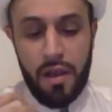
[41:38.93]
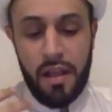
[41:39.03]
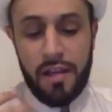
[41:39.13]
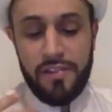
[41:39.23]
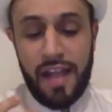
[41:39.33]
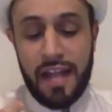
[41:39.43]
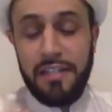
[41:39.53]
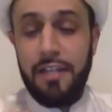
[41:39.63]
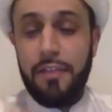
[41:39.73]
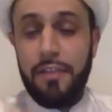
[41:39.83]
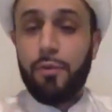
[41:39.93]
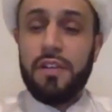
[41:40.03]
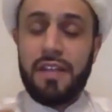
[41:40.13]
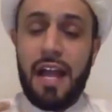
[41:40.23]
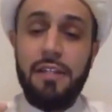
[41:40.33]
And it's a hadith
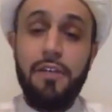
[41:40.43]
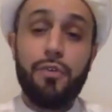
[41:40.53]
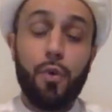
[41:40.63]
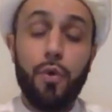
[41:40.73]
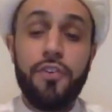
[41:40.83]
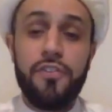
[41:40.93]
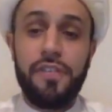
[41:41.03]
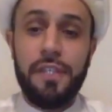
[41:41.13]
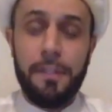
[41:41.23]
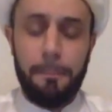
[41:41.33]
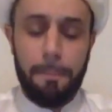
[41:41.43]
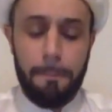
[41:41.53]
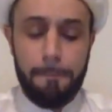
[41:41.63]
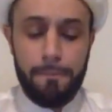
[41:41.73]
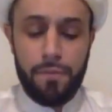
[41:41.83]
where it's a hadith Qudsi,
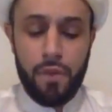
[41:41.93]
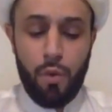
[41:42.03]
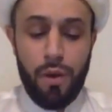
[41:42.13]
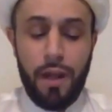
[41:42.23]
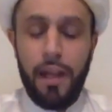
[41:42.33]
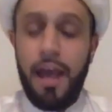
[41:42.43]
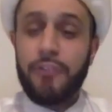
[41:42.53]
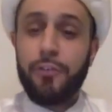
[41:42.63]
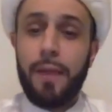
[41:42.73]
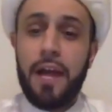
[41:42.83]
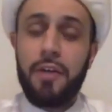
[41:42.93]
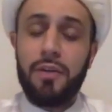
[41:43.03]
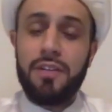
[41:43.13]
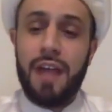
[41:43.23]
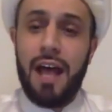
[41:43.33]
where Allah
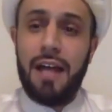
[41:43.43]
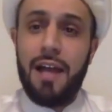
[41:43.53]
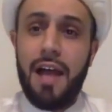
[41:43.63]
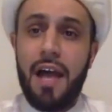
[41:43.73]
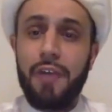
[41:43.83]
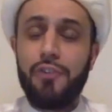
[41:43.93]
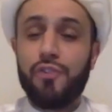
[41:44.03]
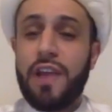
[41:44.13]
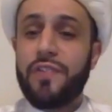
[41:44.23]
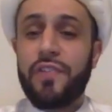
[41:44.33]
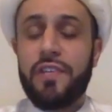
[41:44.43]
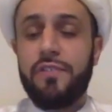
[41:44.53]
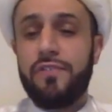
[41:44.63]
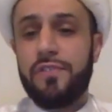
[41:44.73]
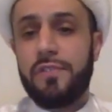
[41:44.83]
subhanahu wa ta'ala
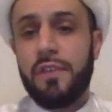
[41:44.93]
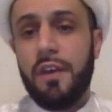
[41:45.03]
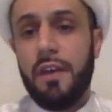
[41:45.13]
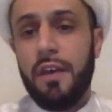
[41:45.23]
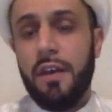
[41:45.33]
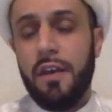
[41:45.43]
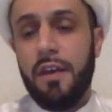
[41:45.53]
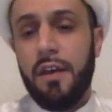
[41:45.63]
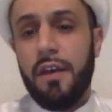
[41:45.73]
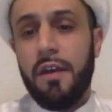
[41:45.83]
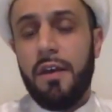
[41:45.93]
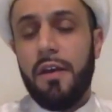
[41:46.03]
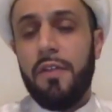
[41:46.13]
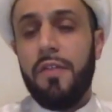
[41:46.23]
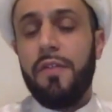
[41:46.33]
addresses
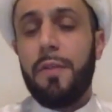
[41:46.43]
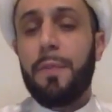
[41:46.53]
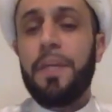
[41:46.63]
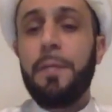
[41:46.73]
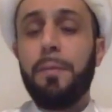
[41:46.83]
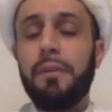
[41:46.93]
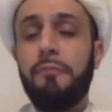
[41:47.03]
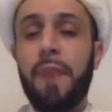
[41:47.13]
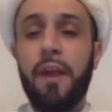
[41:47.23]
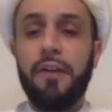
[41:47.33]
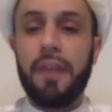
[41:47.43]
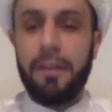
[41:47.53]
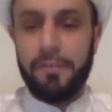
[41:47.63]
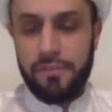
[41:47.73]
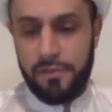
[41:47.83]
the people of
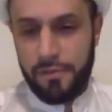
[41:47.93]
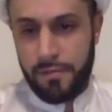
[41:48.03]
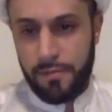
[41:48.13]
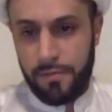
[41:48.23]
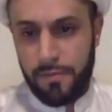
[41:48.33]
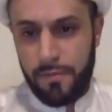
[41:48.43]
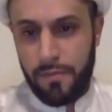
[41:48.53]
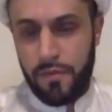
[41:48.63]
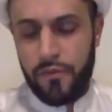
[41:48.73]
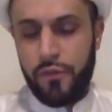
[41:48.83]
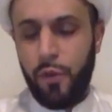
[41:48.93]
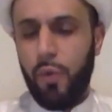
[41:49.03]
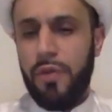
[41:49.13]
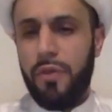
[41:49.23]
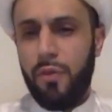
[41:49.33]
paradise.
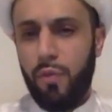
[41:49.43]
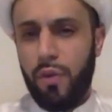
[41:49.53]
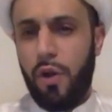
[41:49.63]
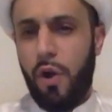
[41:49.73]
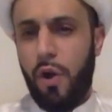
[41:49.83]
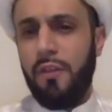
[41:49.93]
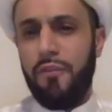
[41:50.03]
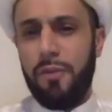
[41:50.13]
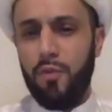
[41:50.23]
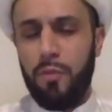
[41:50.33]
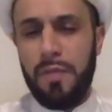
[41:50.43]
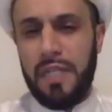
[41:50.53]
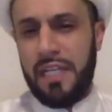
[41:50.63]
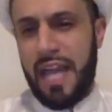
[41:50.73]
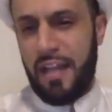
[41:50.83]
So when, when all of the
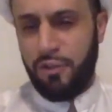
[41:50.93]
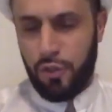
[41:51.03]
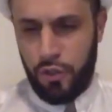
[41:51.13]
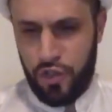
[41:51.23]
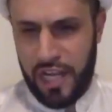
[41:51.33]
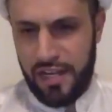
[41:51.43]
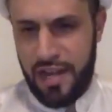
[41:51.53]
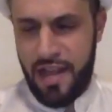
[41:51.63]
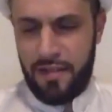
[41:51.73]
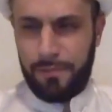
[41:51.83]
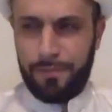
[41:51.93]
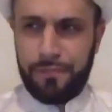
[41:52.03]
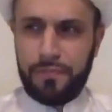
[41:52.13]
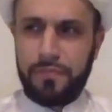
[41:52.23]
mu'mineen enter Jannah